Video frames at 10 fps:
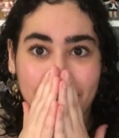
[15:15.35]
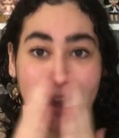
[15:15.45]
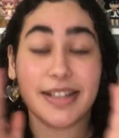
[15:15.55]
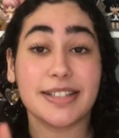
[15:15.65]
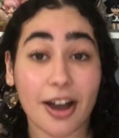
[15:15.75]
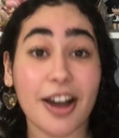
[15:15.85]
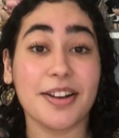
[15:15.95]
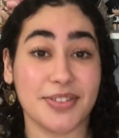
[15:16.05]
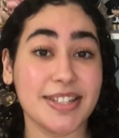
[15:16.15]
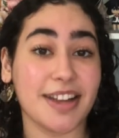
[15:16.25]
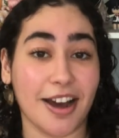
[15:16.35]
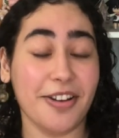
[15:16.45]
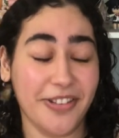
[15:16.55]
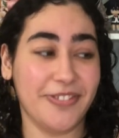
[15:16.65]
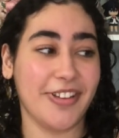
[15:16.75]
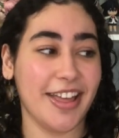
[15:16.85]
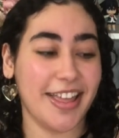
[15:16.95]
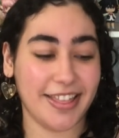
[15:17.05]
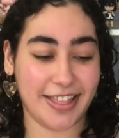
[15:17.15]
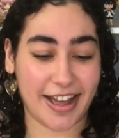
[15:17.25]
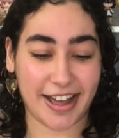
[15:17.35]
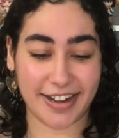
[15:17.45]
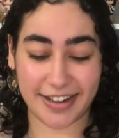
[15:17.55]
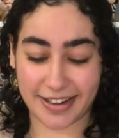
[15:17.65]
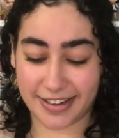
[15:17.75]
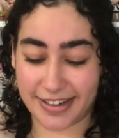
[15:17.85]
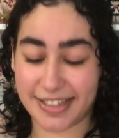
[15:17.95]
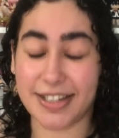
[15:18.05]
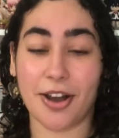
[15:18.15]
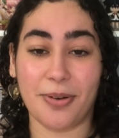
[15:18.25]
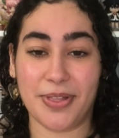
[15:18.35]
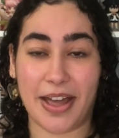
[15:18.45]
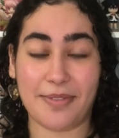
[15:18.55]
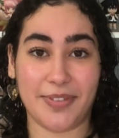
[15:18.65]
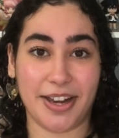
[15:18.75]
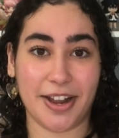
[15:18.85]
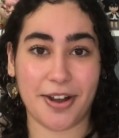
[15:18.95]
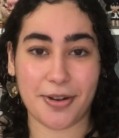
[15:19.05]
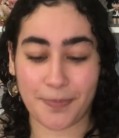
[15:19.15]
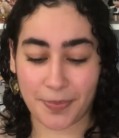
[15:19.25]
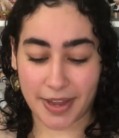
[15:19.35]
a ton of stuff that need to go in that video,